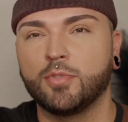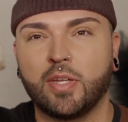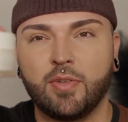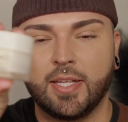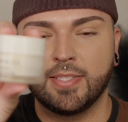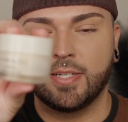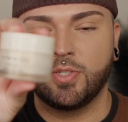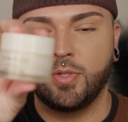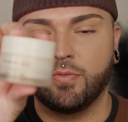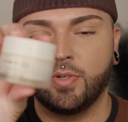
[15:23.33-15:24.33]
So I feel like it's like
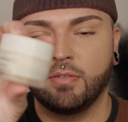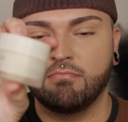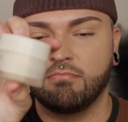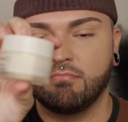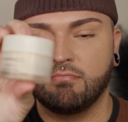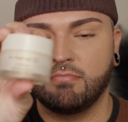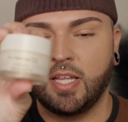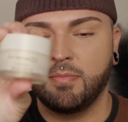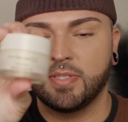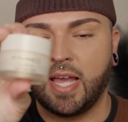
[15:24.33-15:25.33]
two different names.